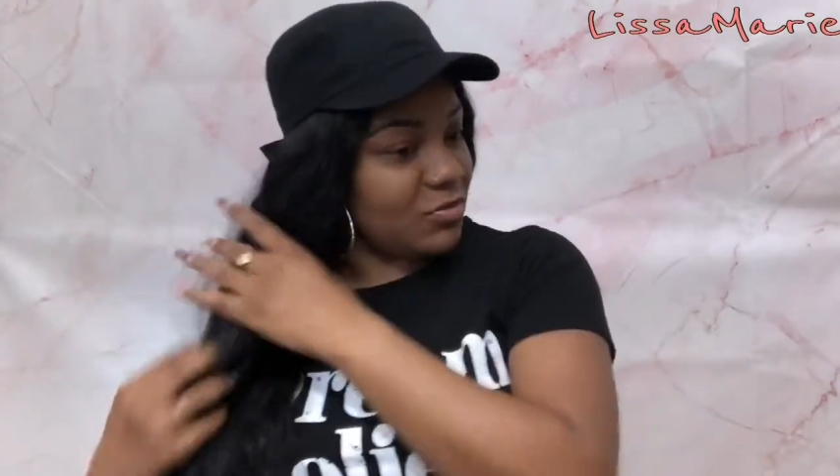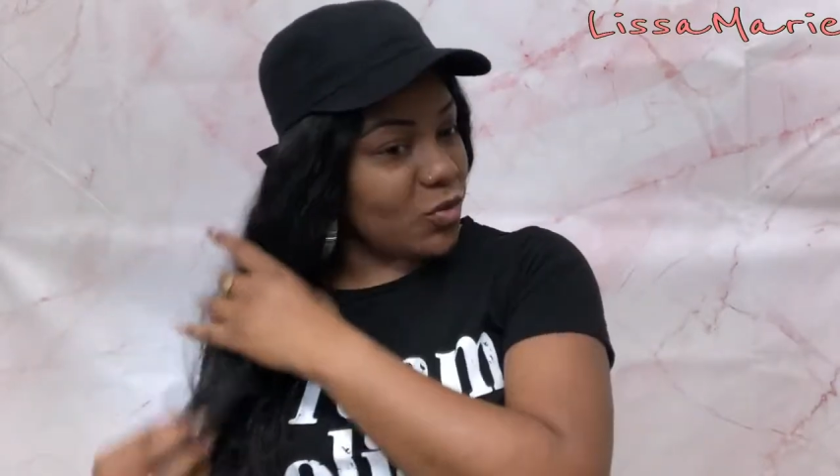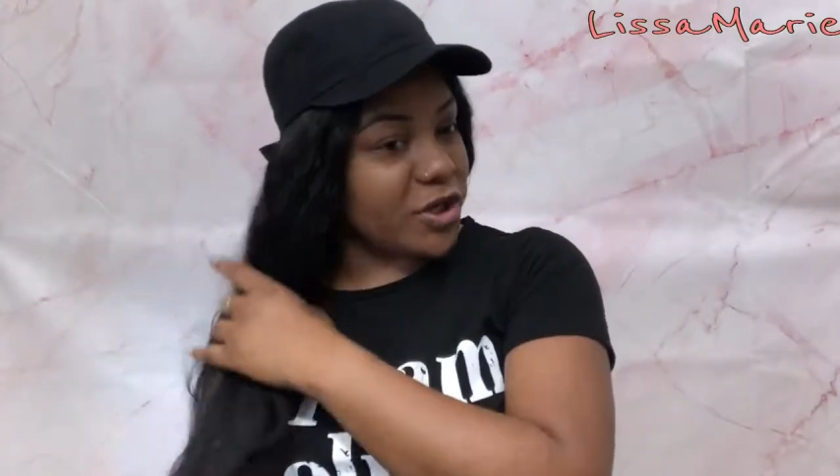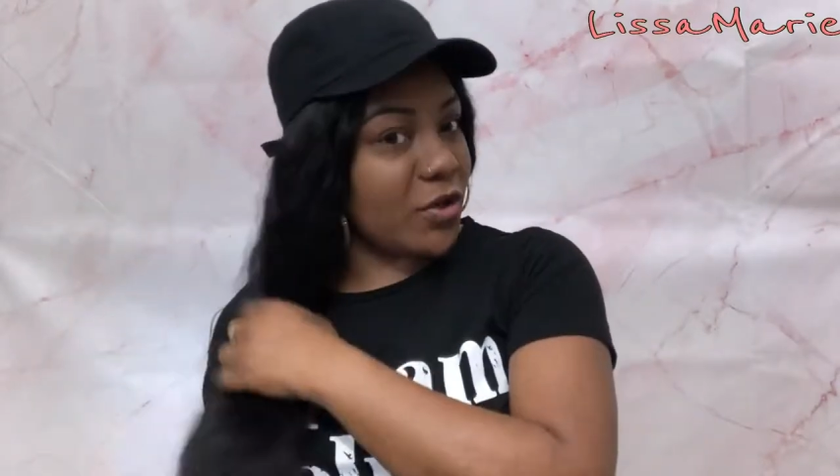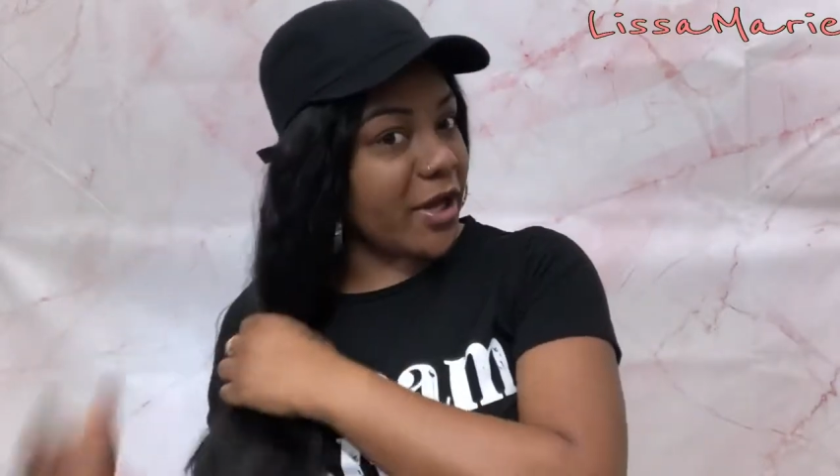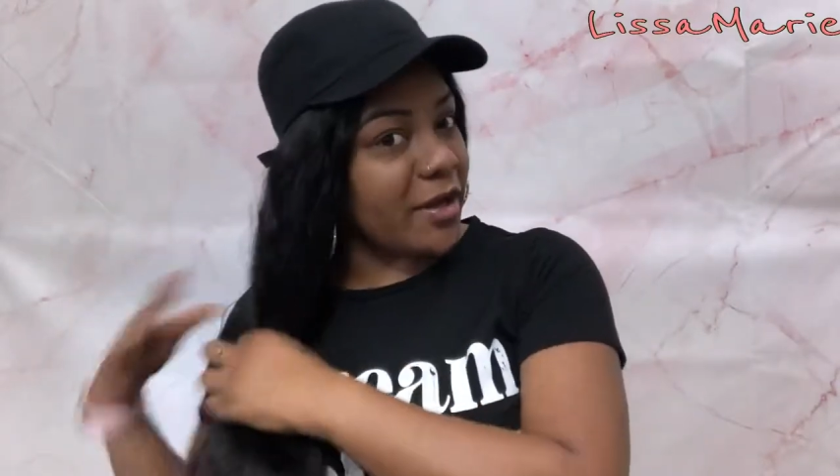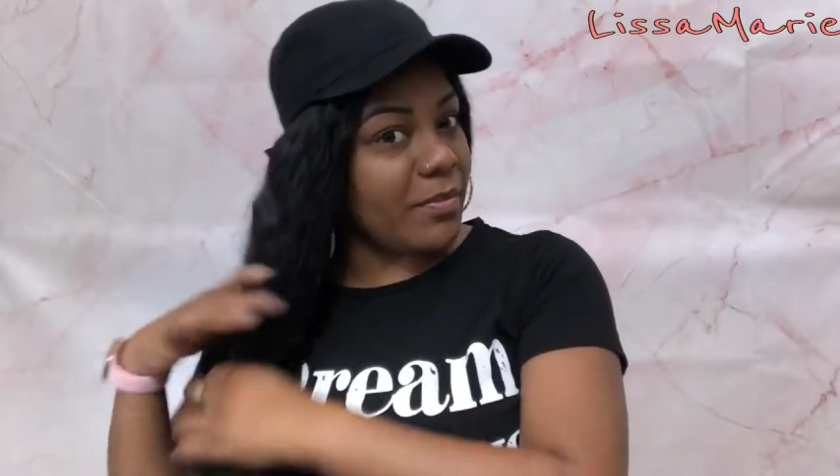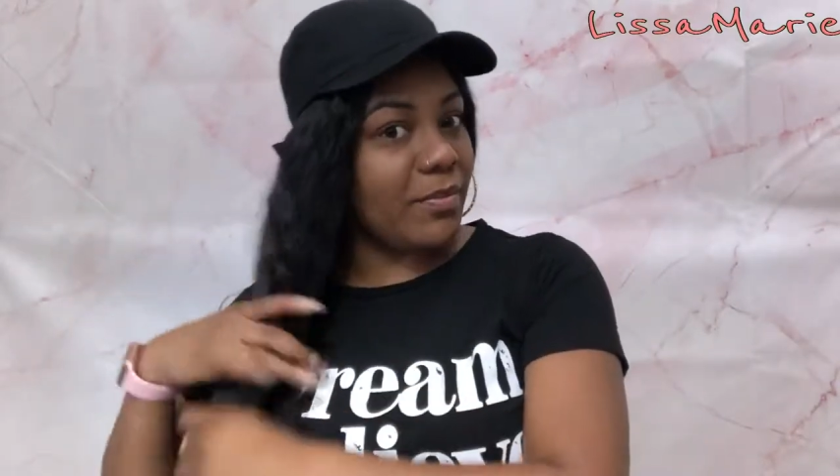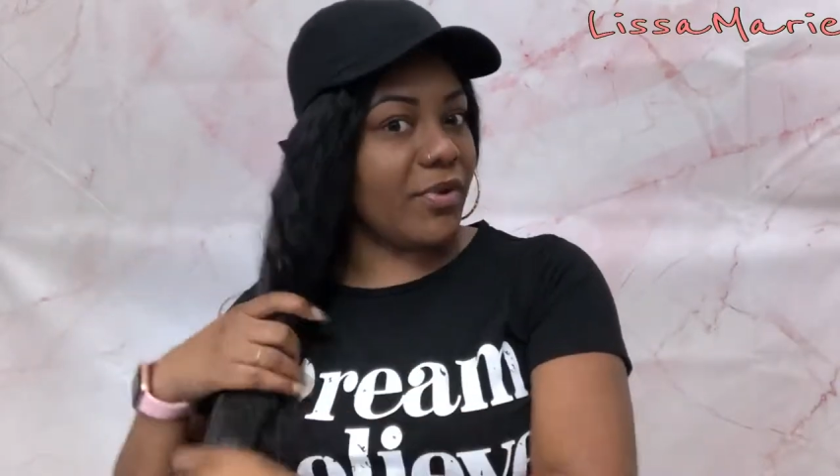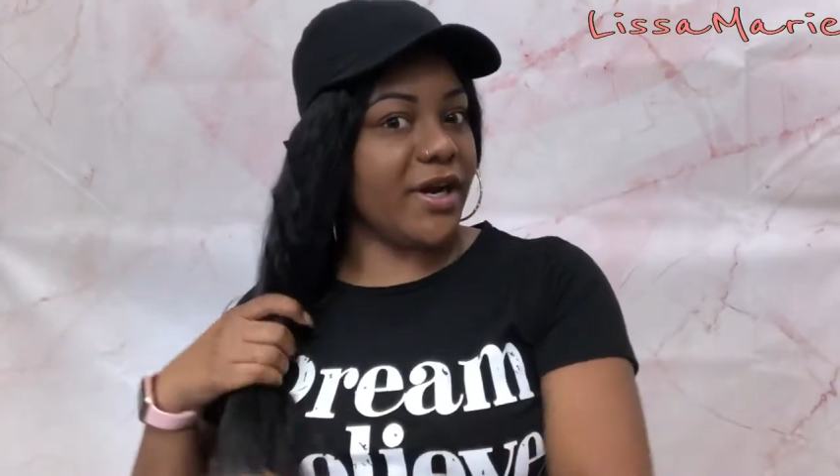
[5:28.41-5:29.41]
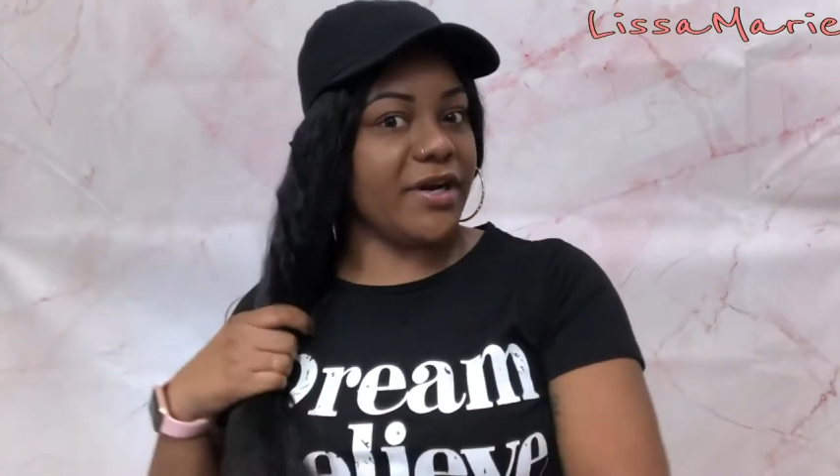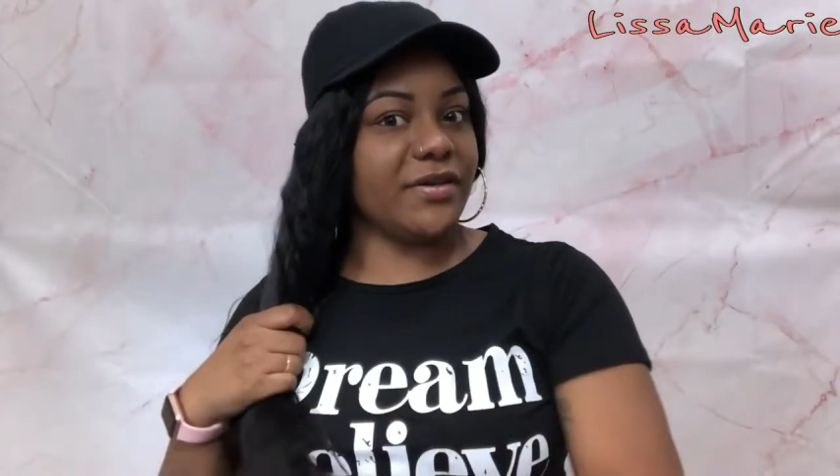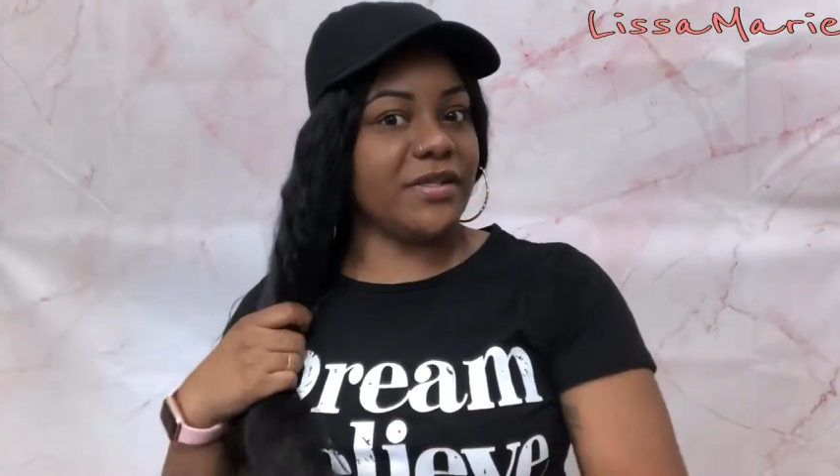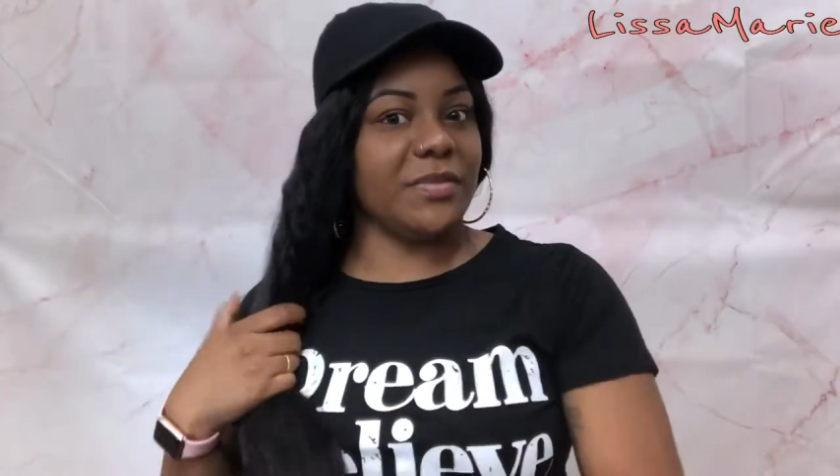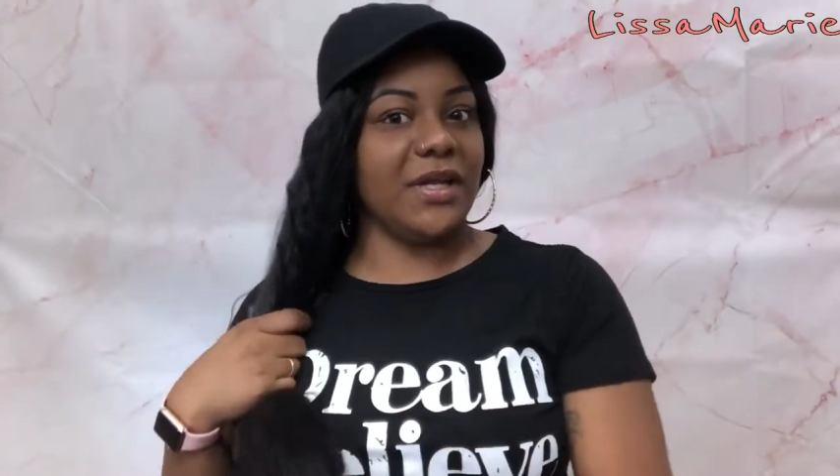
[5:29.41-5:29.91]
one quick braid
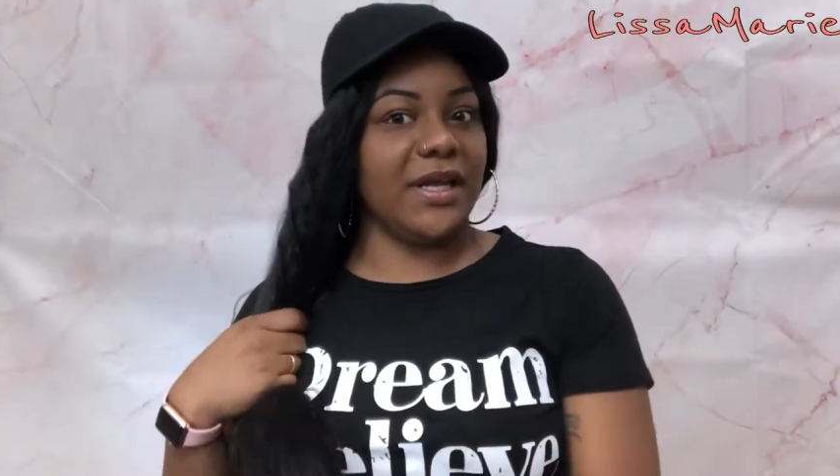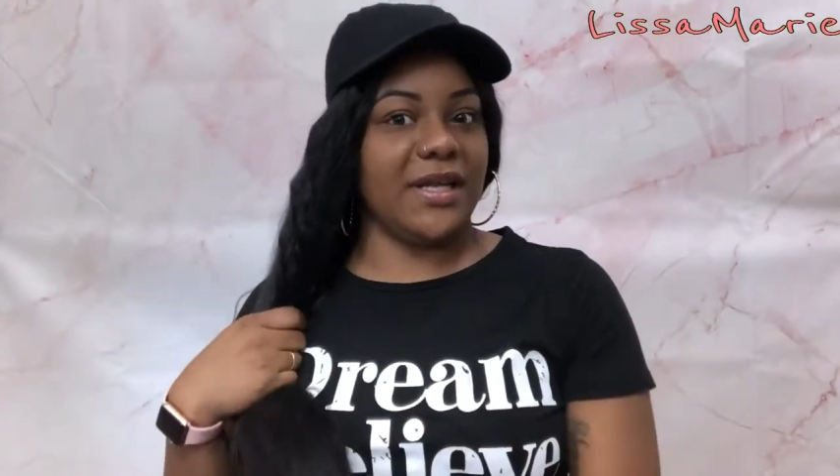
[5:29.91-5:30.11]
or something like